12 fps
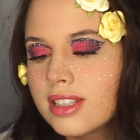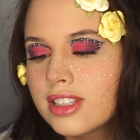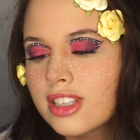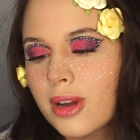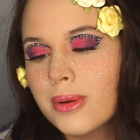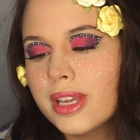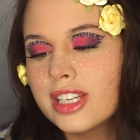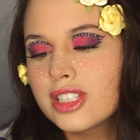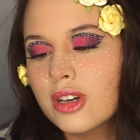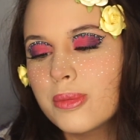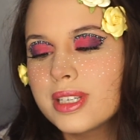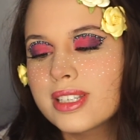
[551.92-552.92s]
Zoe and
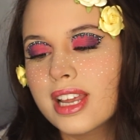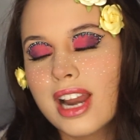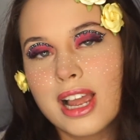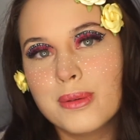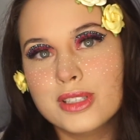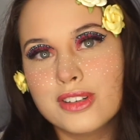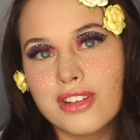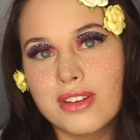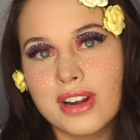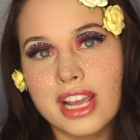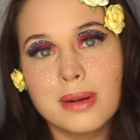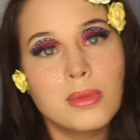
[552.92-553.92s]
Toby said, hi, what's your
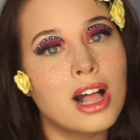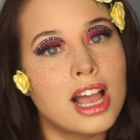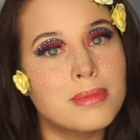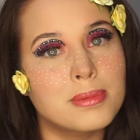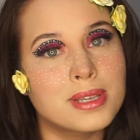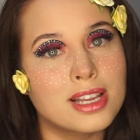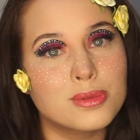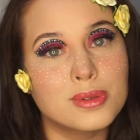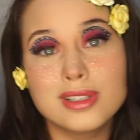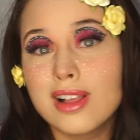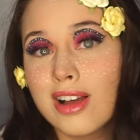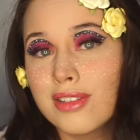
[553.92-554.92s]
favorite animal? I'm obsessed with
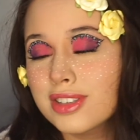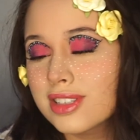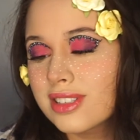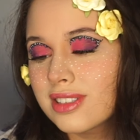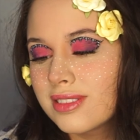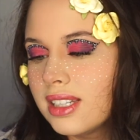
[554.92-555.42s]
sloths.